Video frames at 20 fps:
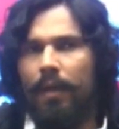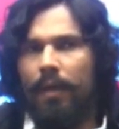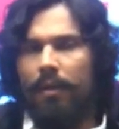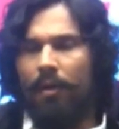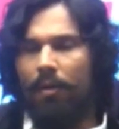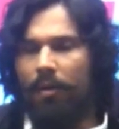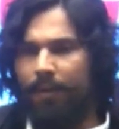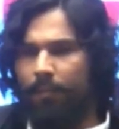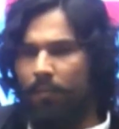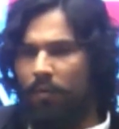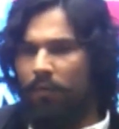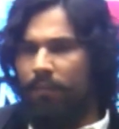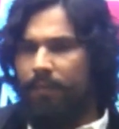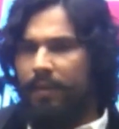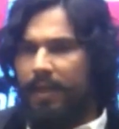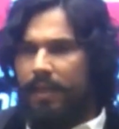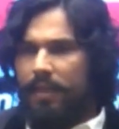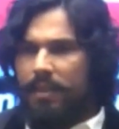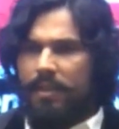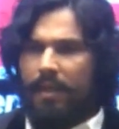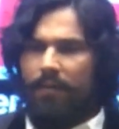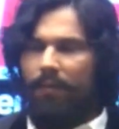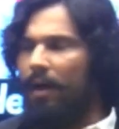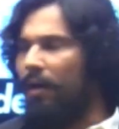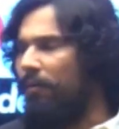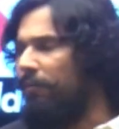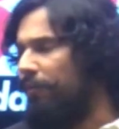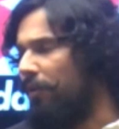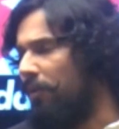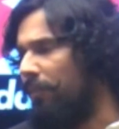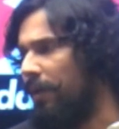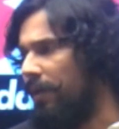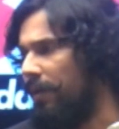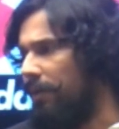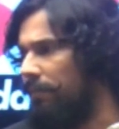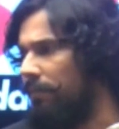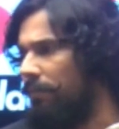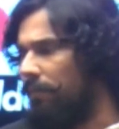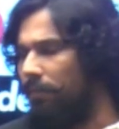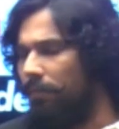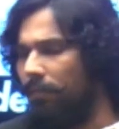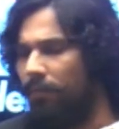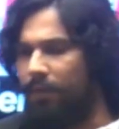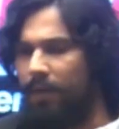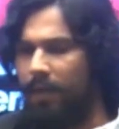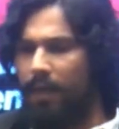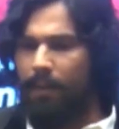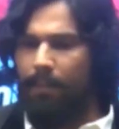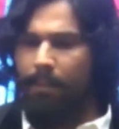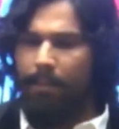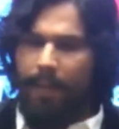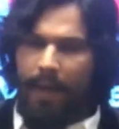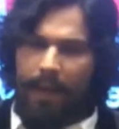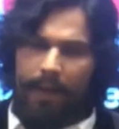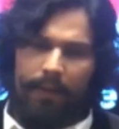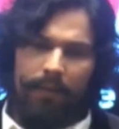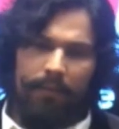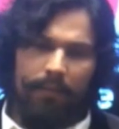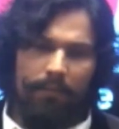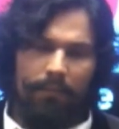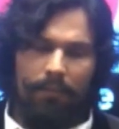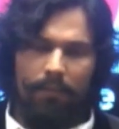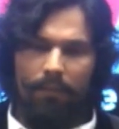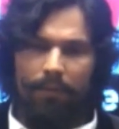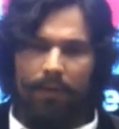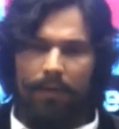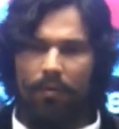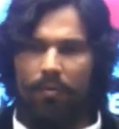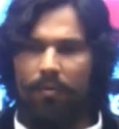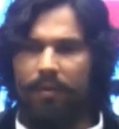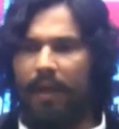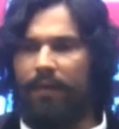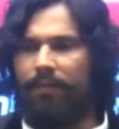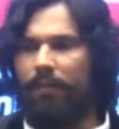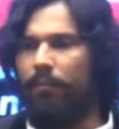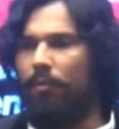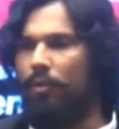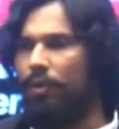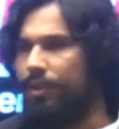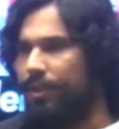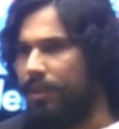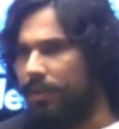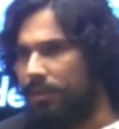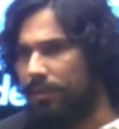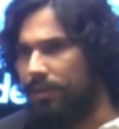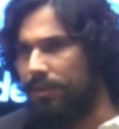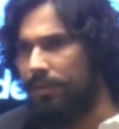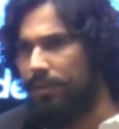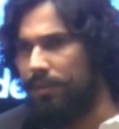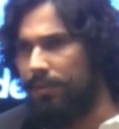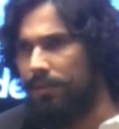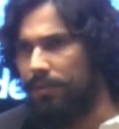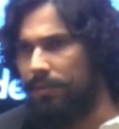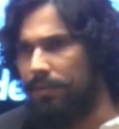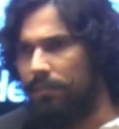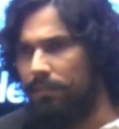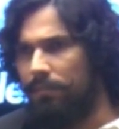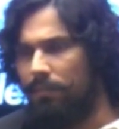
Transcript: Now remove me and Sehwag from it. We are men. We don't have emotions.